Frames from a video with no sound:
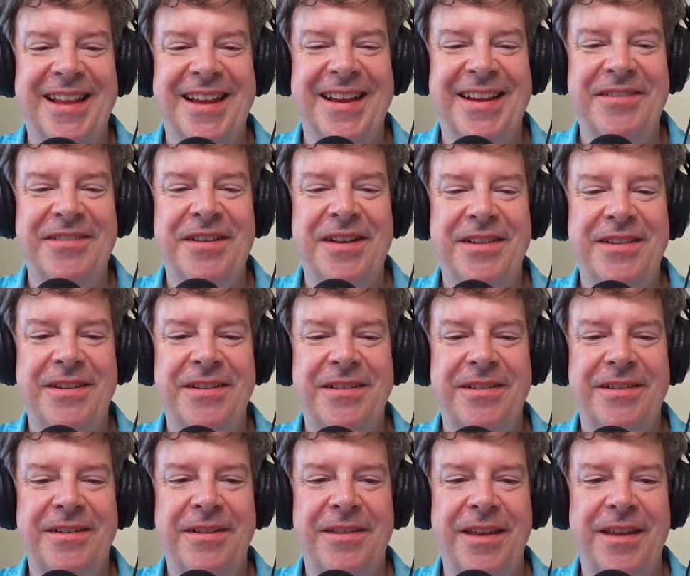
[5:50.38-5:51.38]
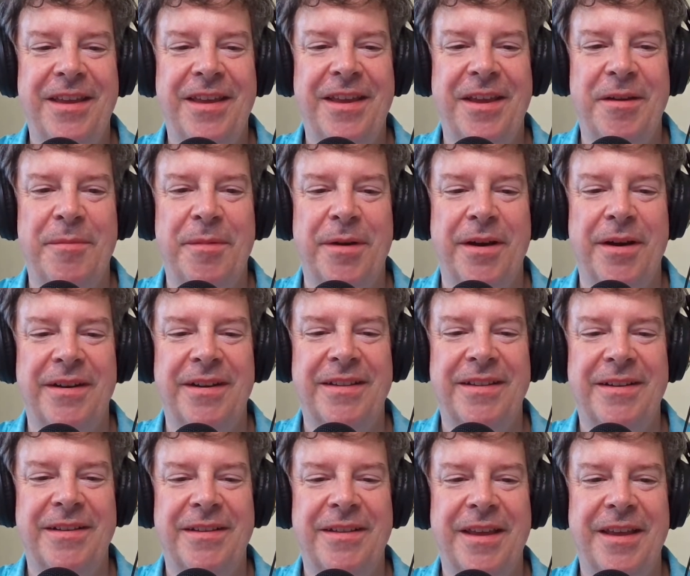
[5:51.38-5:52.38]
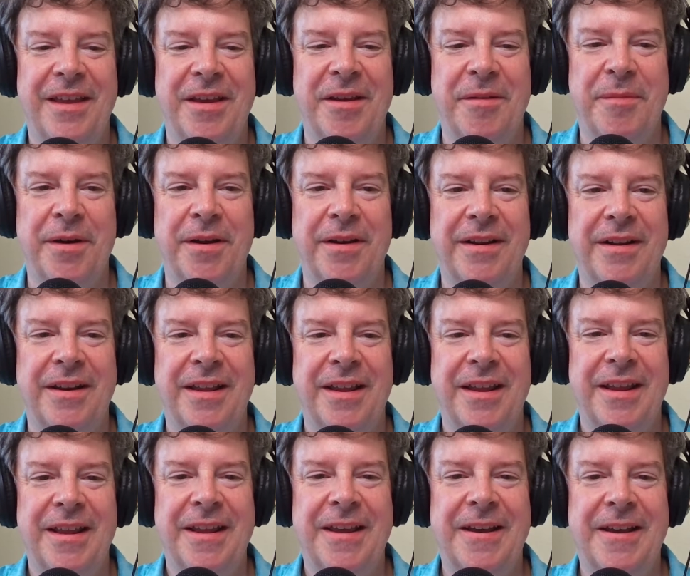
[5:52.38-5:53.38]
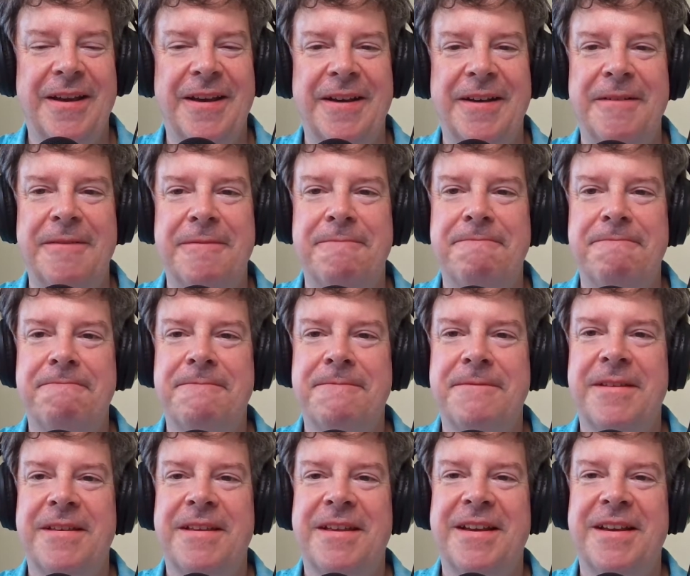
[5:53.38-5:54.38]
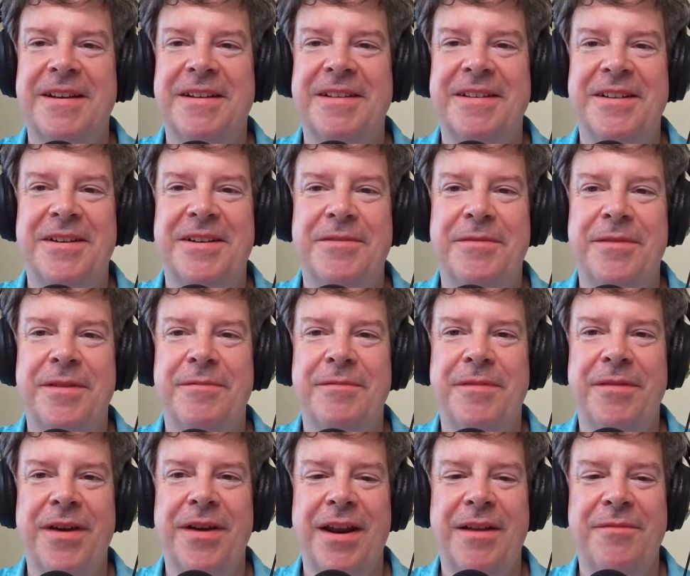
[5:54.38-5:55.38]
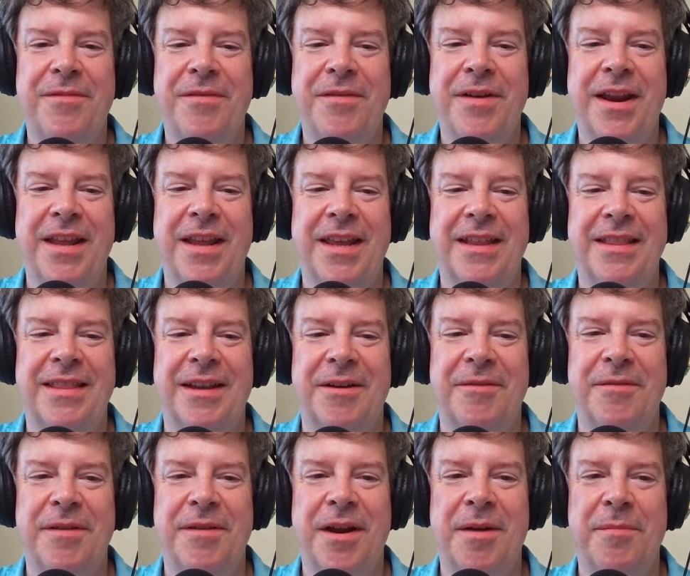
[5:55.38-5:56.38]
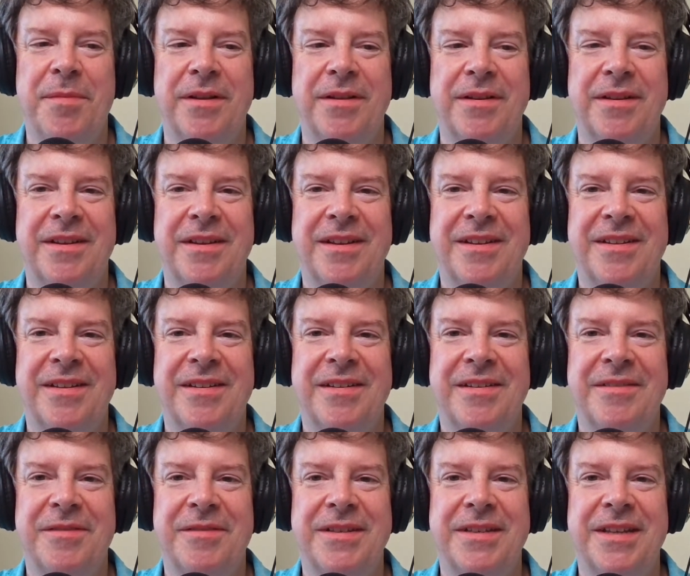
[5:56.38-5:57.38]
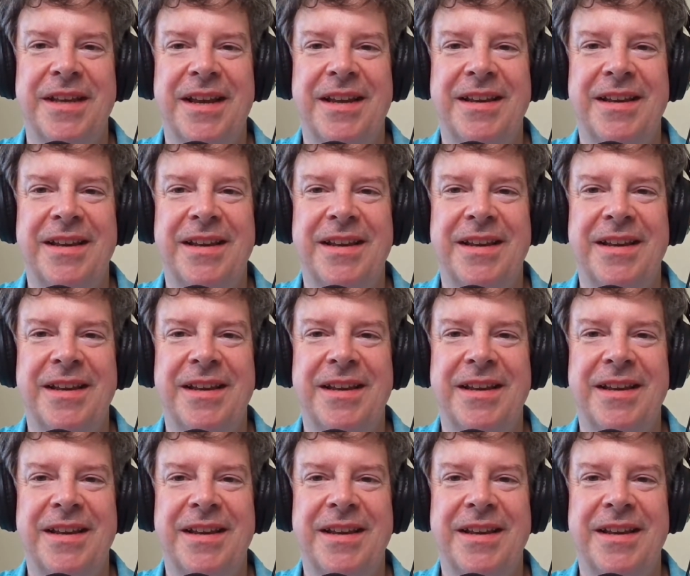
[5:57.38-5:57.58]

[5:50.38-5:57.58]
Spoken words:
They're thinking about it. No, we've got to get there. We got to be able. What's that?